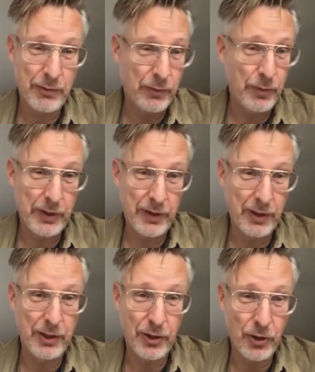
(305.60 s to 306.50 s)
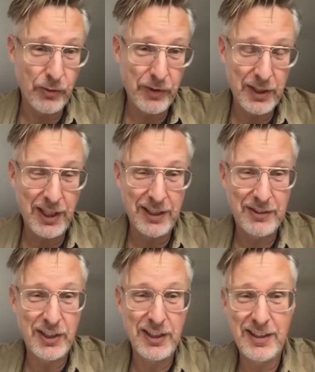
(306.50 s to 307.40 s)
with uh, COVID
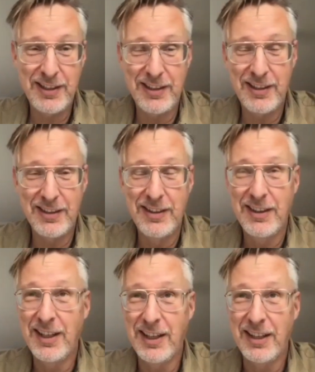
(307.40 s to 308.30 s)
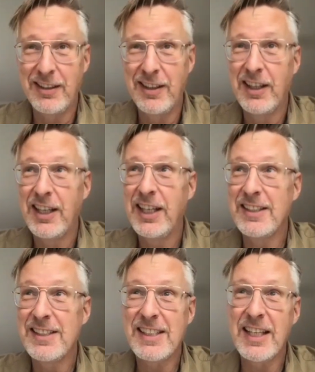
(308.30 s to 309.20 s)
19. Yeah. yeah.
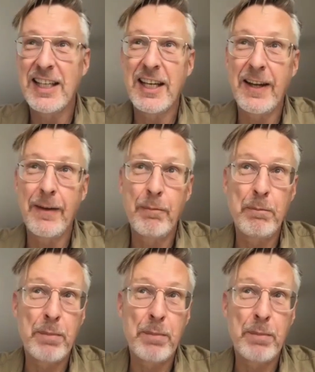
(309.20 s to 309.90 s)
It's, um,